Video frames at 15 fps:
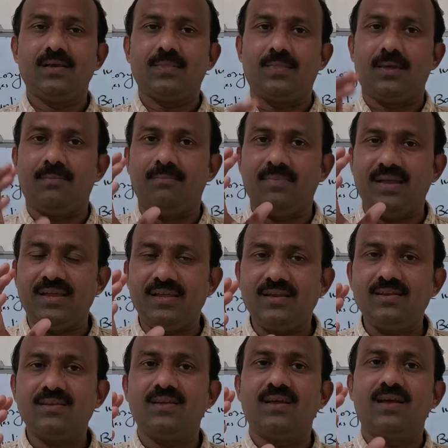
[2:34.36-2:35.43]
The
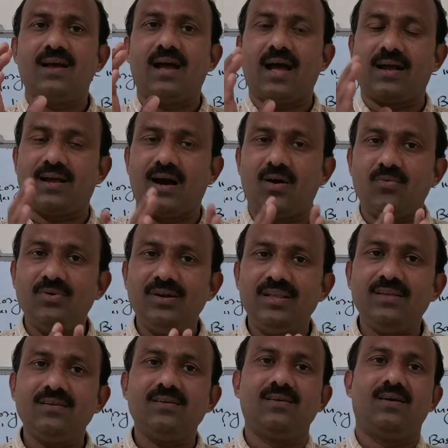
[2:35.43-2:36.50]
main
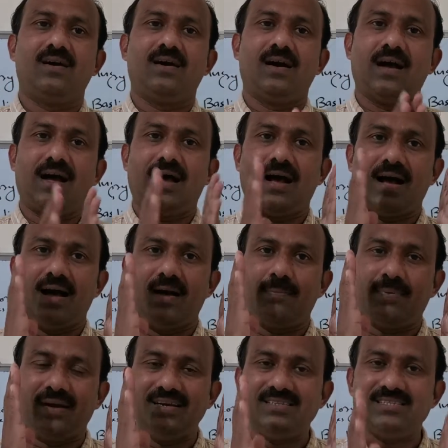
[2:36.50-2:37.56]
accounting
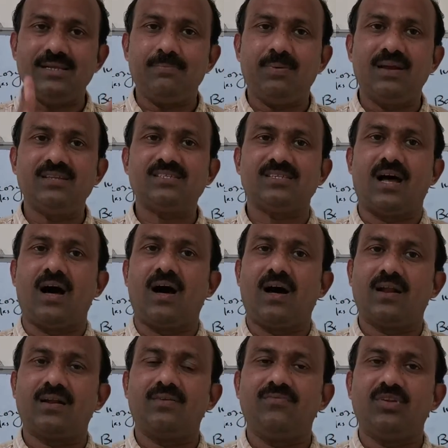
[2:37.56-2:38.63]
principles
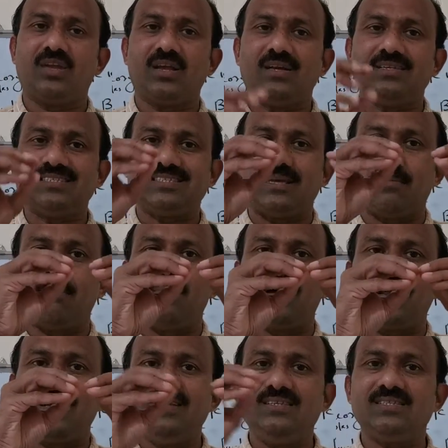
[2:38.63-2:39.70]
we can
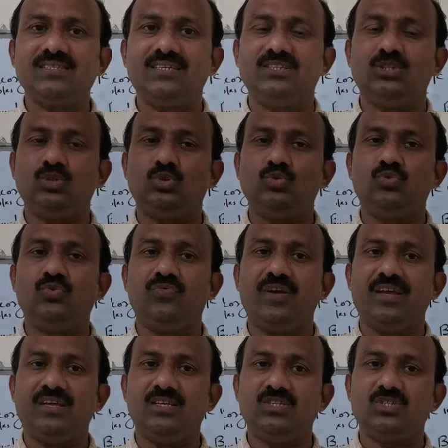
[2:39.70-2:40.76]
summarize into two
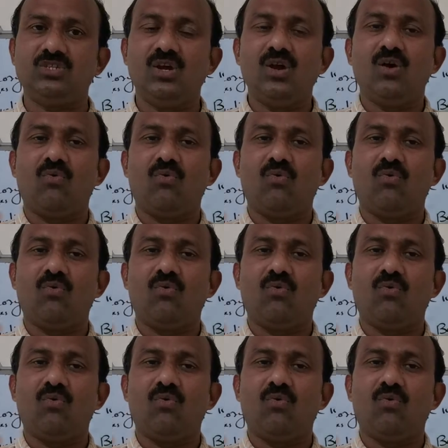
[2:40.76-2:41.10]
ways.